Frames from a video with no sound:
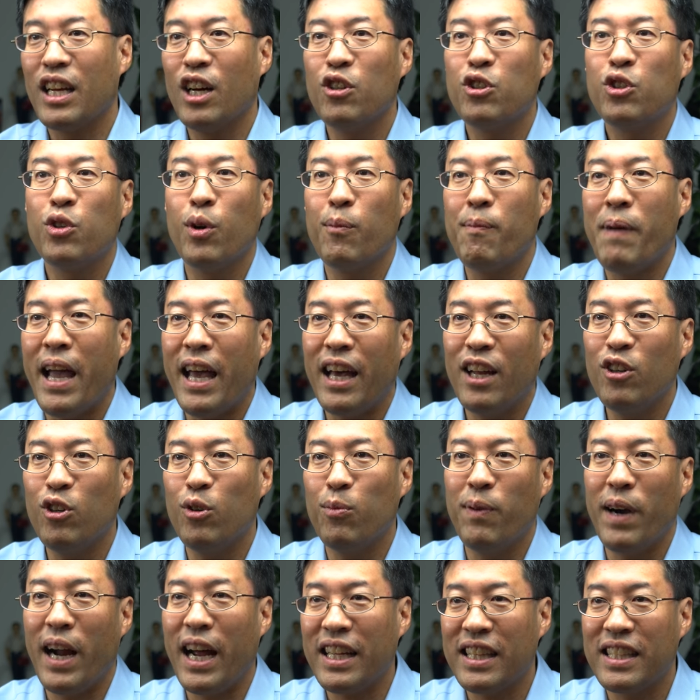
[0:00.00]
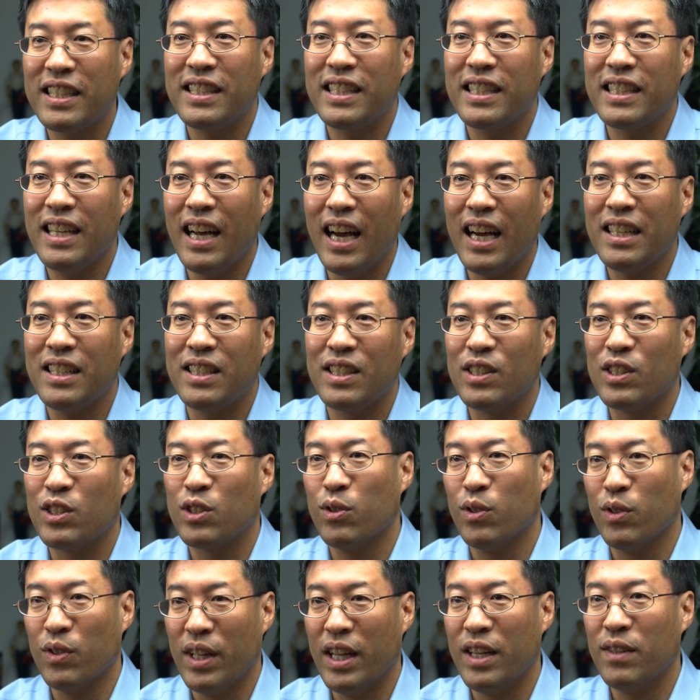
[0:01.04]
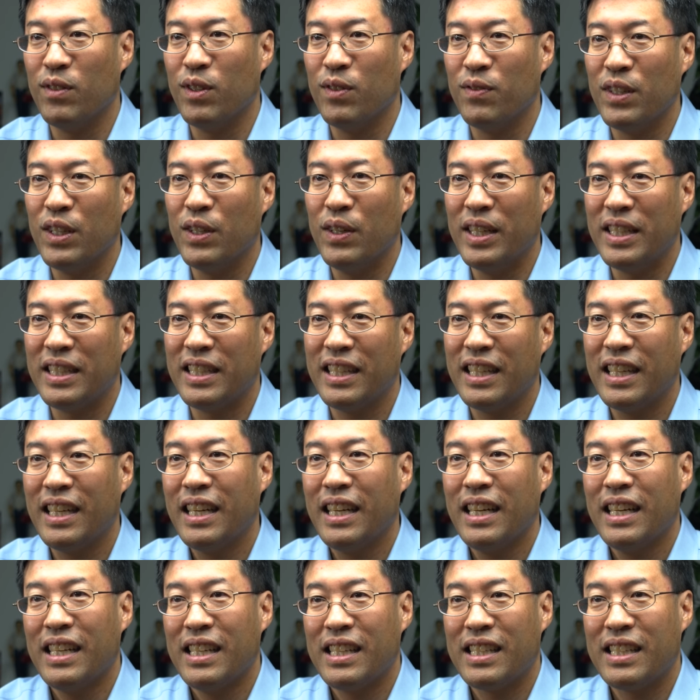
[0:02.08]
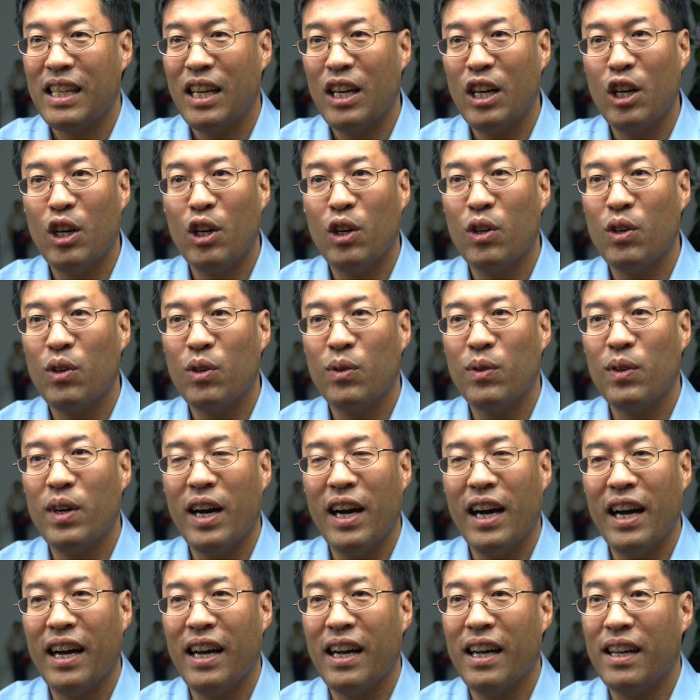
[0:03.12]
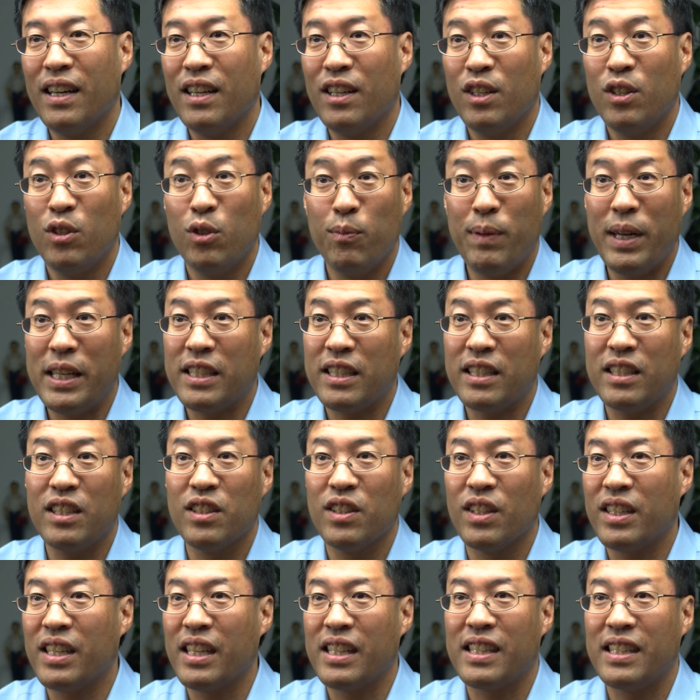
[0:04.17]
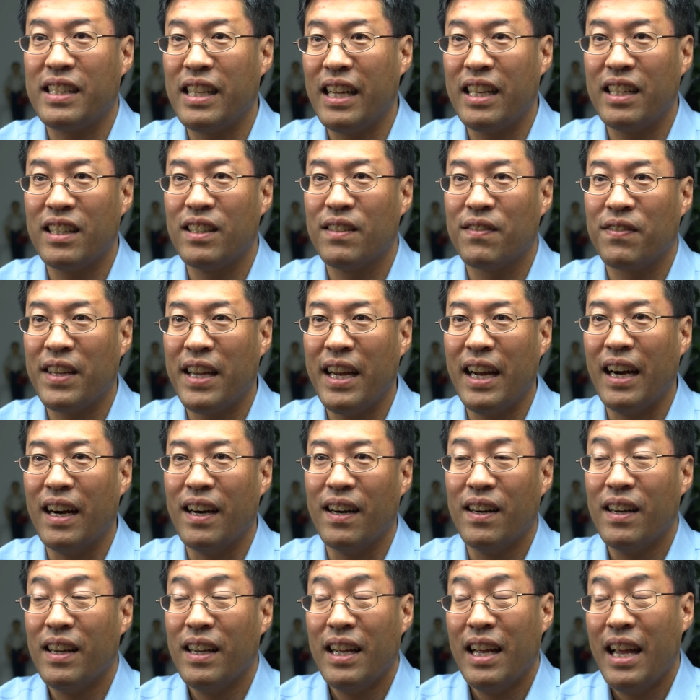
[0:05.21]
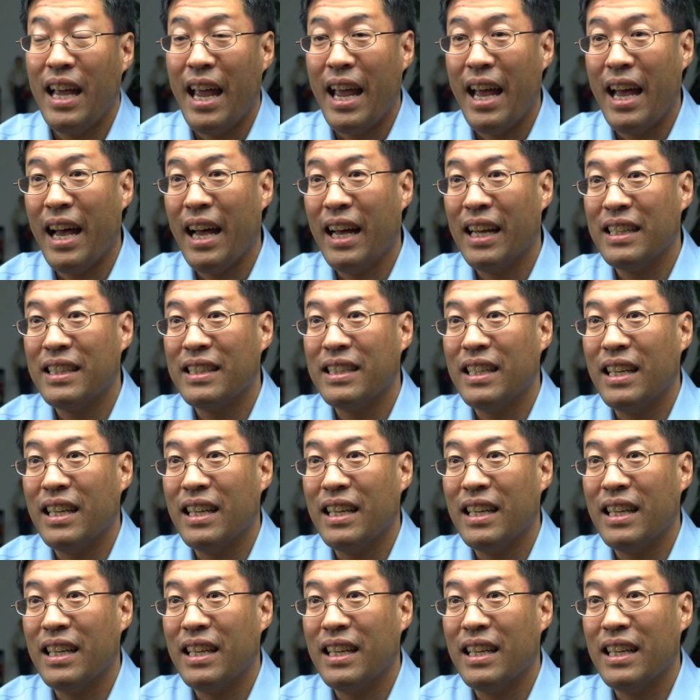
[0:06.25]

go to a panel of practicing doctors who will then review it. Mm. So who basically look at standard of care. And